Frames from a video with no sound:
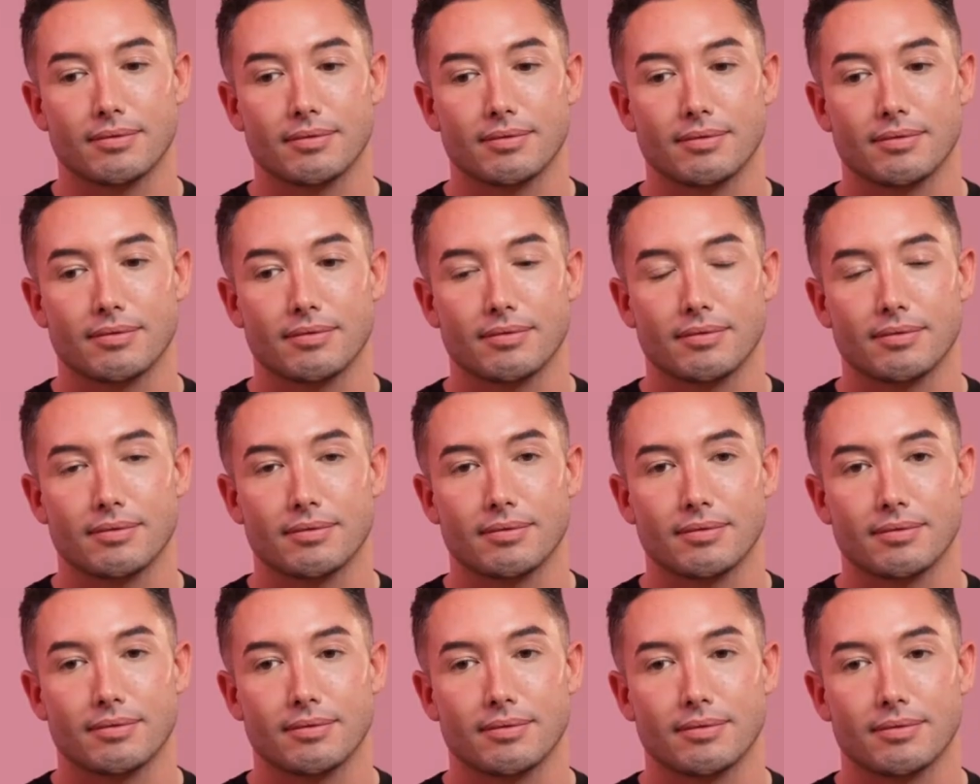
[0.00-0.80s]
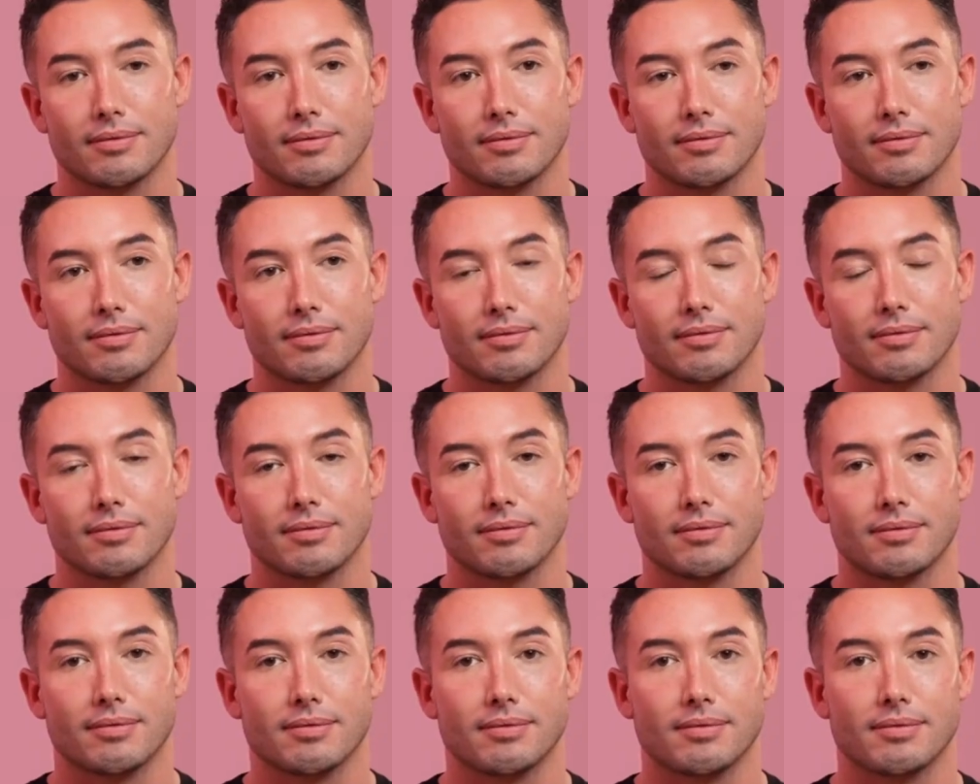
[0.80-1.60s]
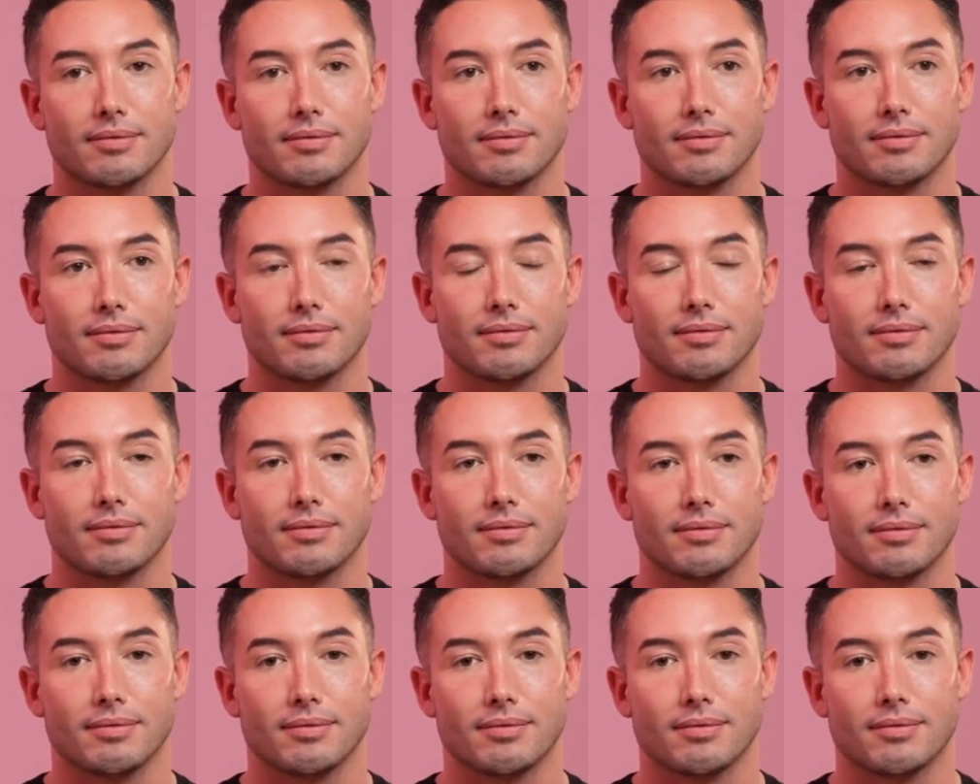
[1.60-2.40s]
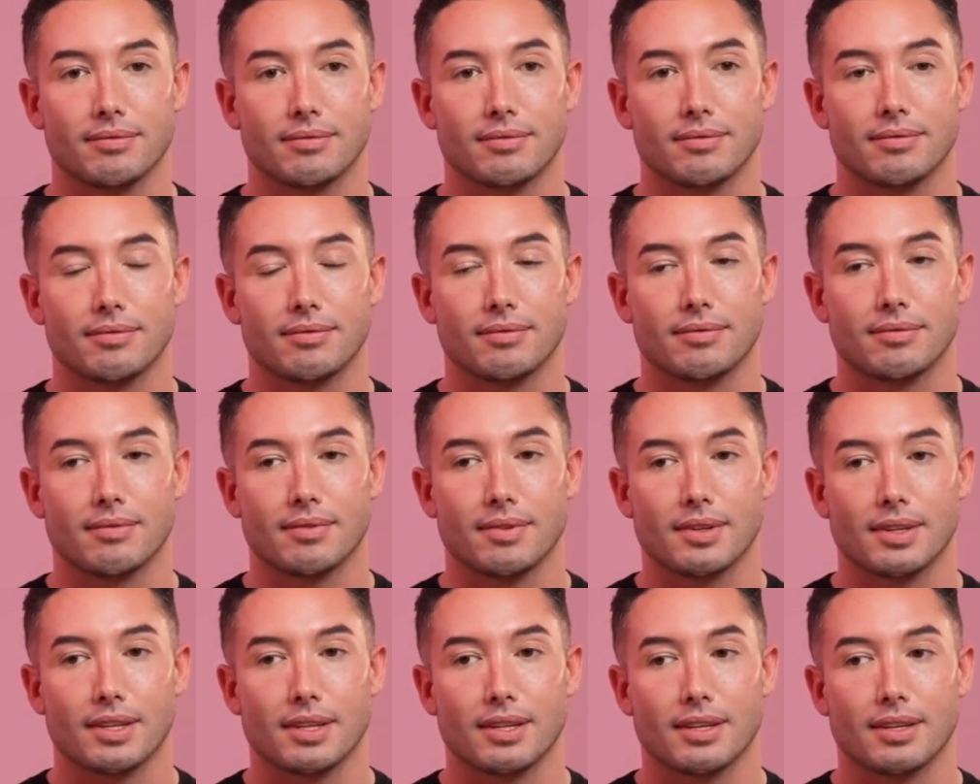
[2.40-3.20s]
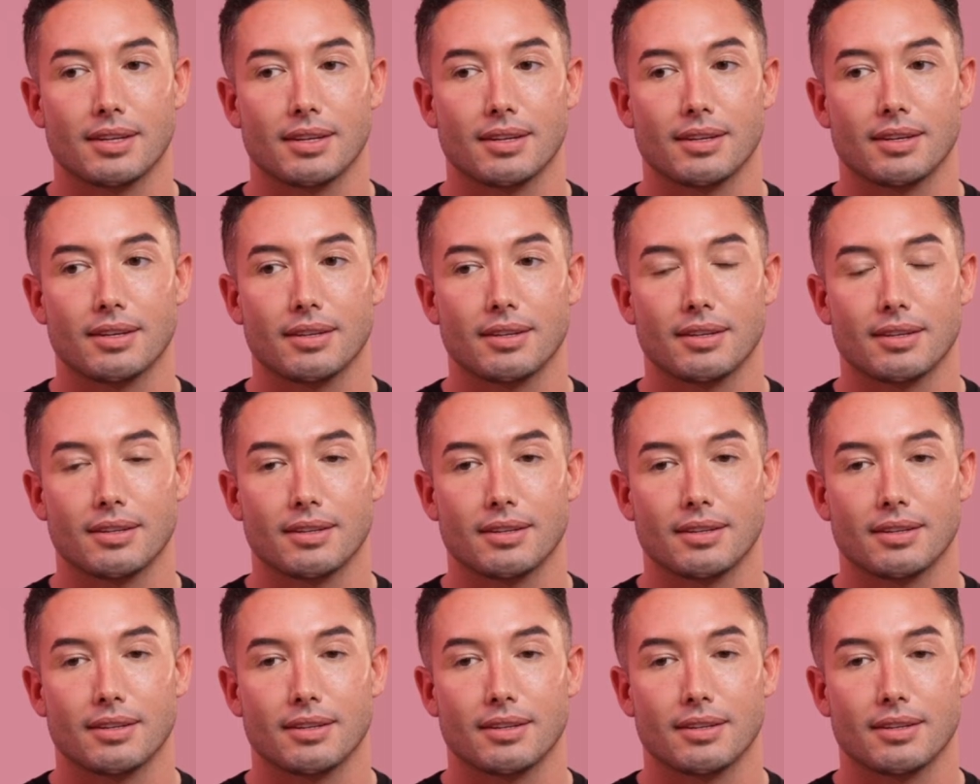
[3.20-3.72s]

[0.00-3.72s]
(not speaking)